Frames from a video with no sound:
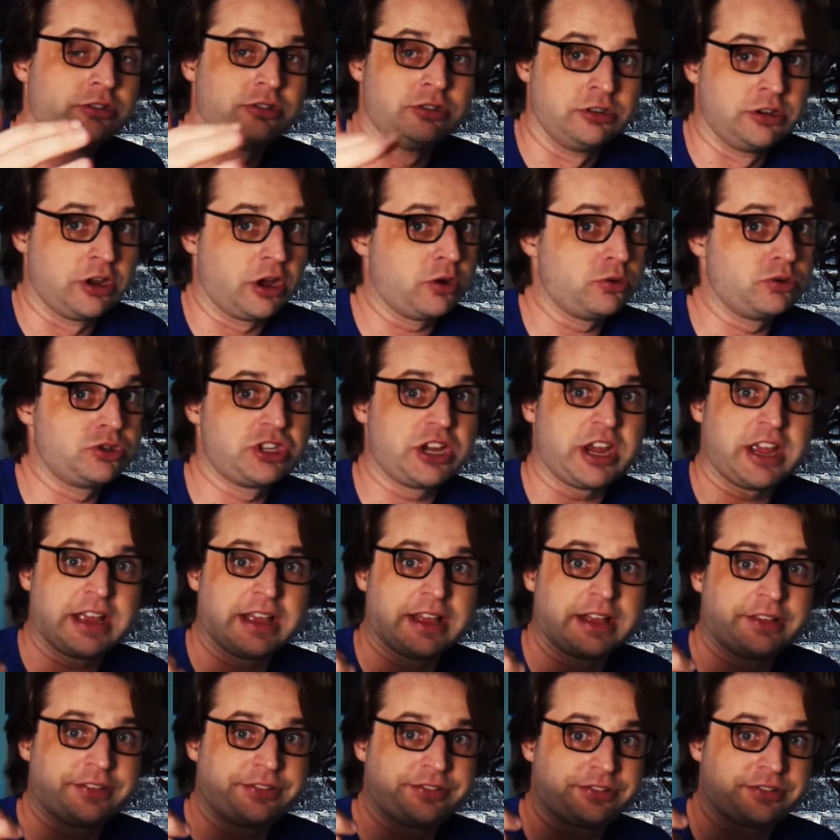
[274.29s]

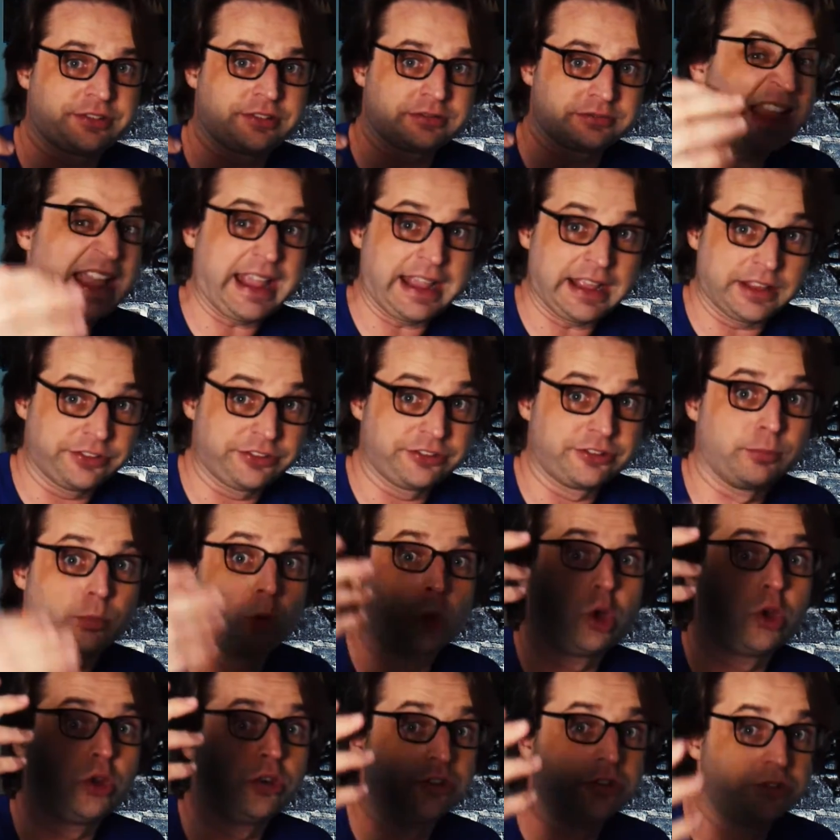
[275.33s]
Node.js,
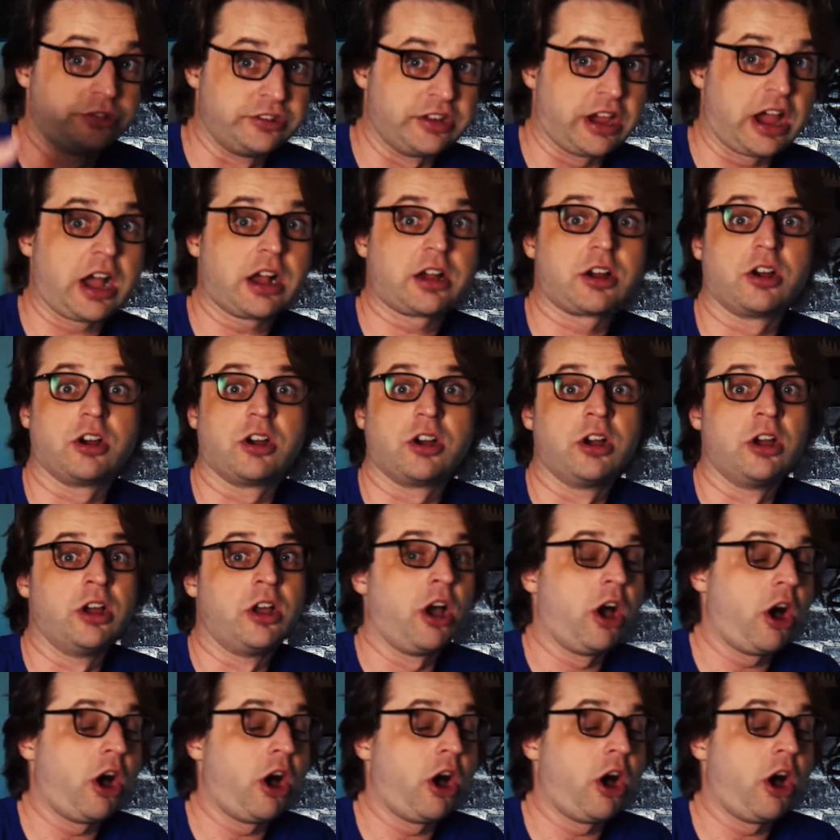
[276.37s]
Ansible, Docker,